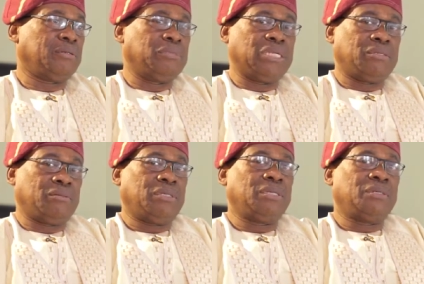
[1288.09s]
But
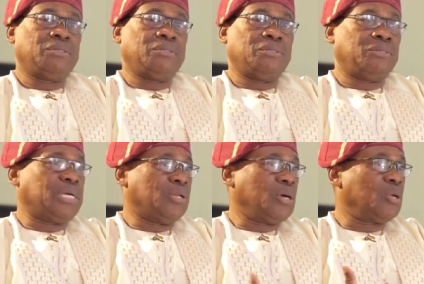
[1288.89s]
you, you
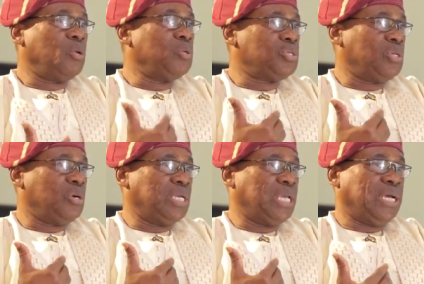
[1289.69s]
cannot close
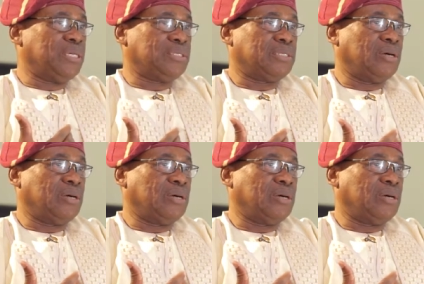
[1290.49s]
your ears